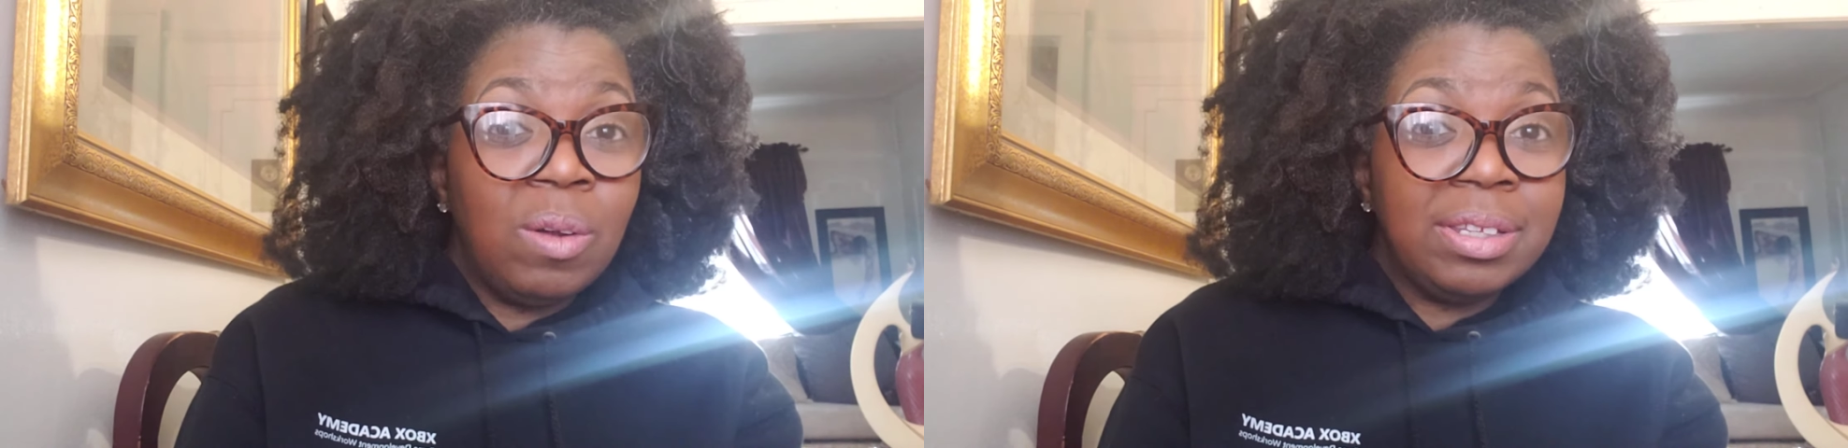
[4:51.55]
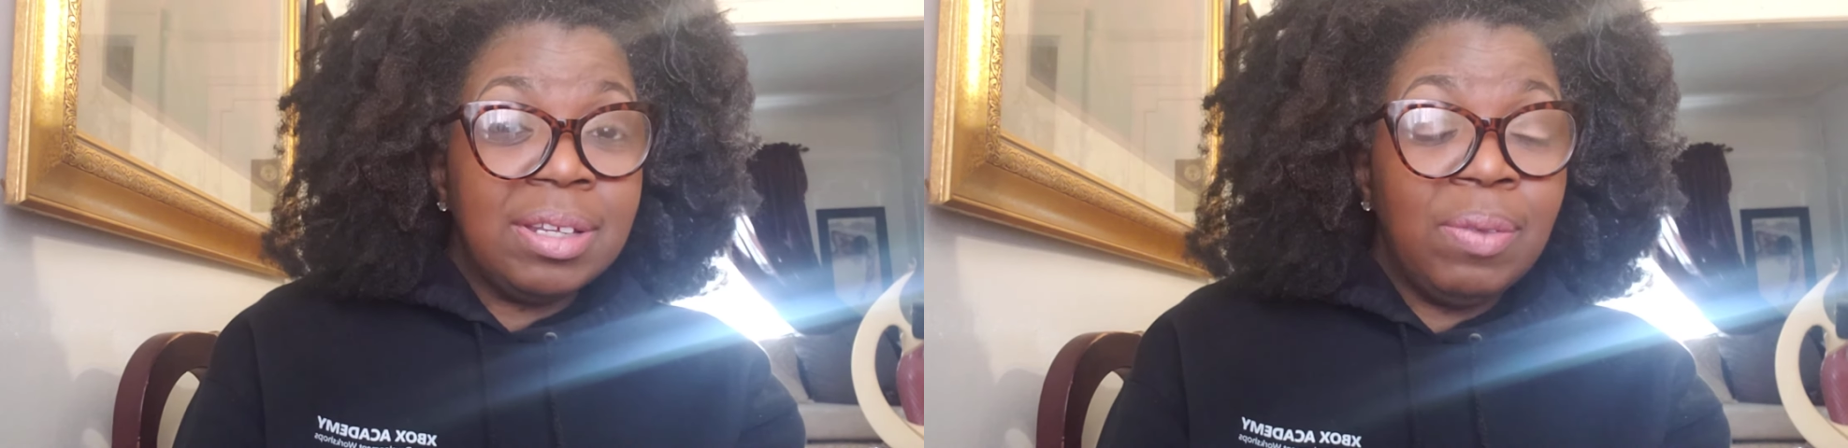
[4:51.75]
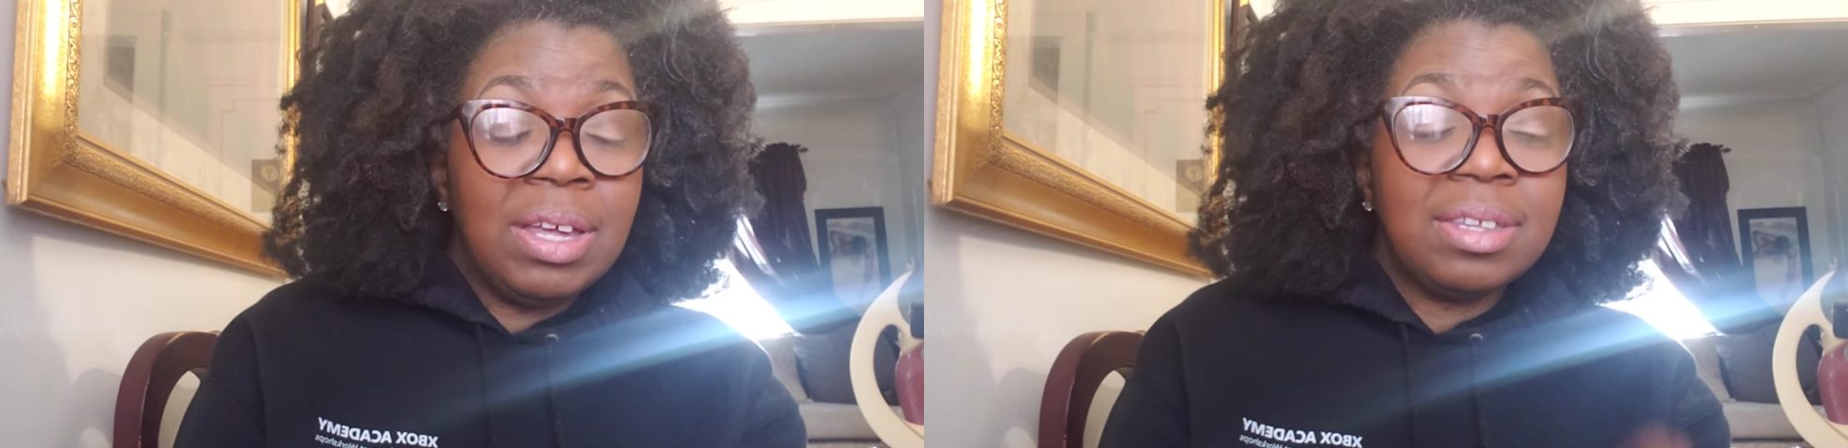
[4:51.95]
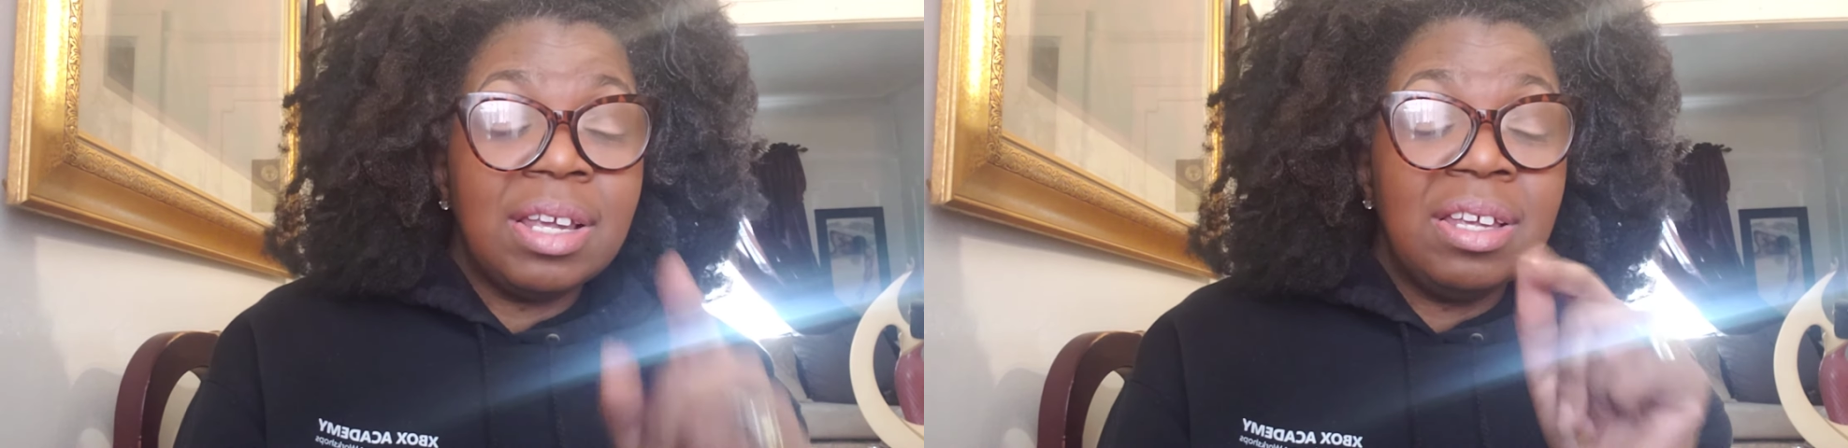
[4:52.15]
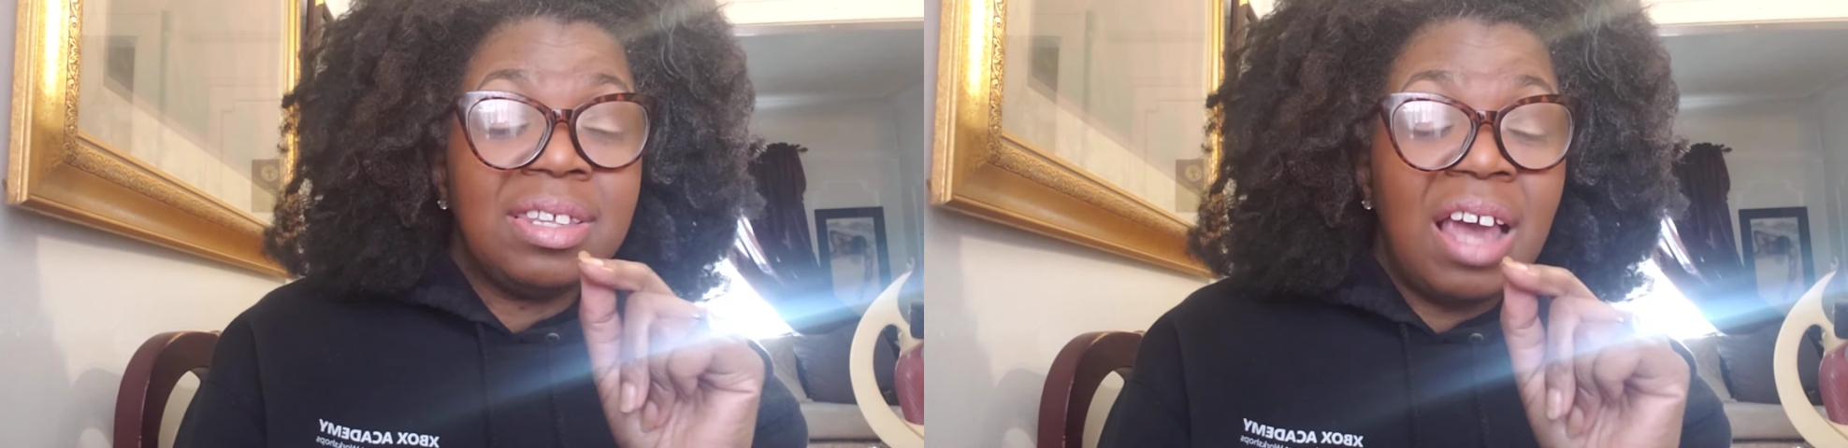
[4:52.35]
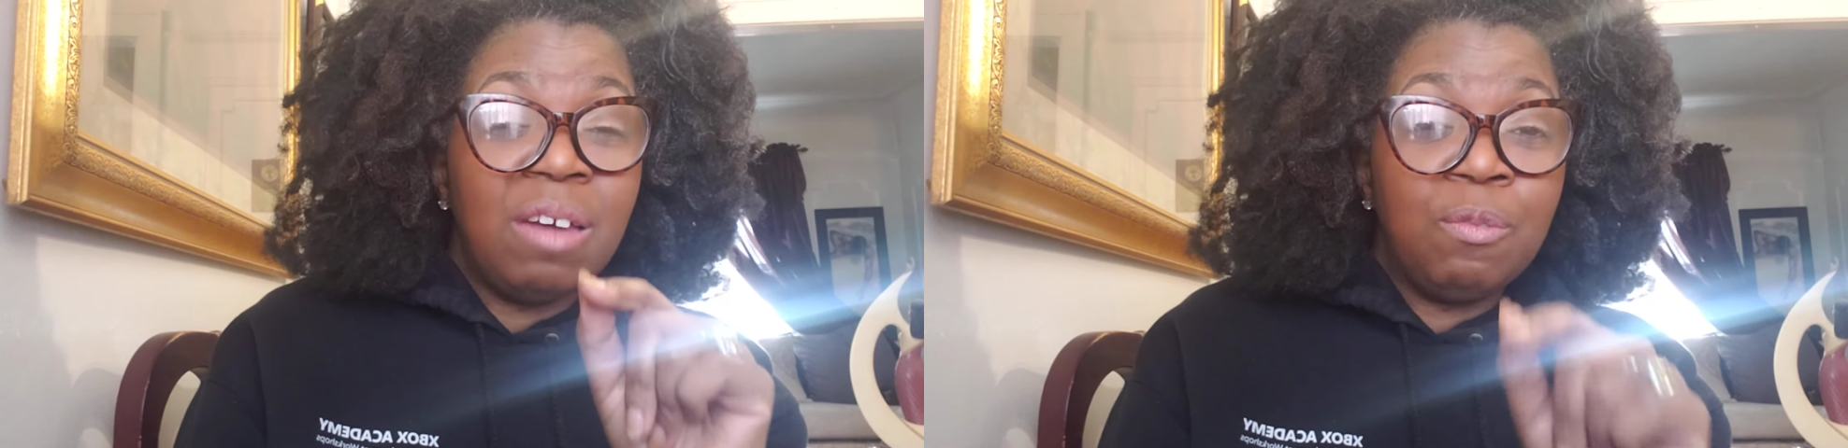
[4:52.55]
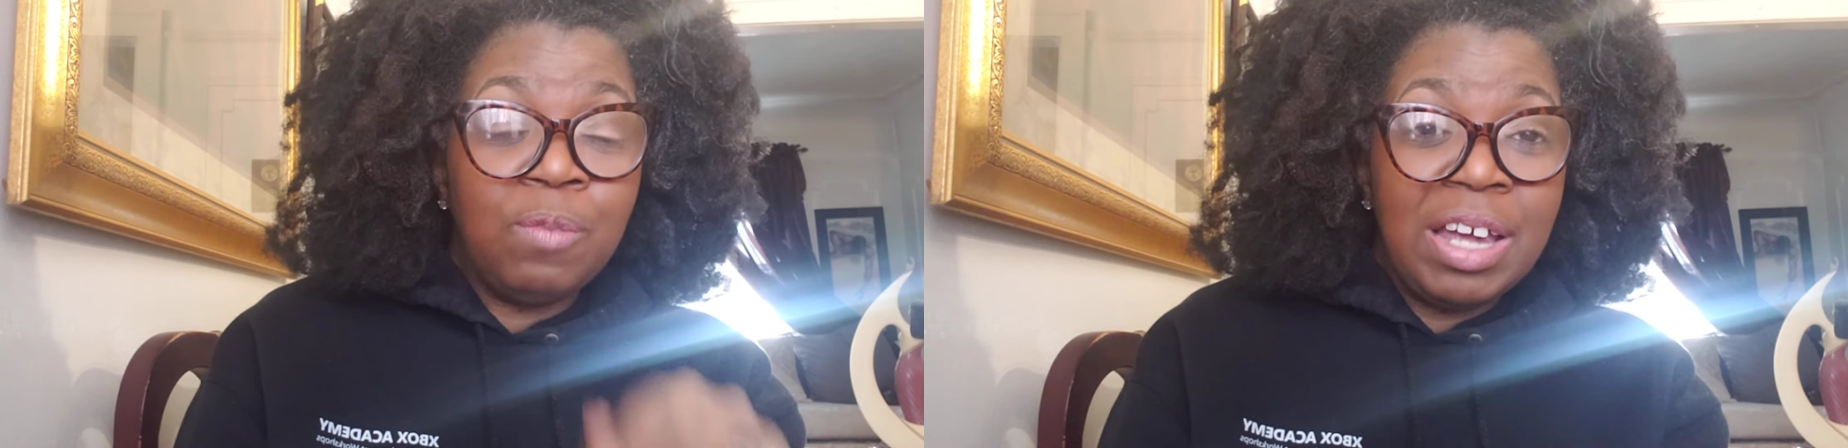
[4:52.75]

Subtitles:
on to this is a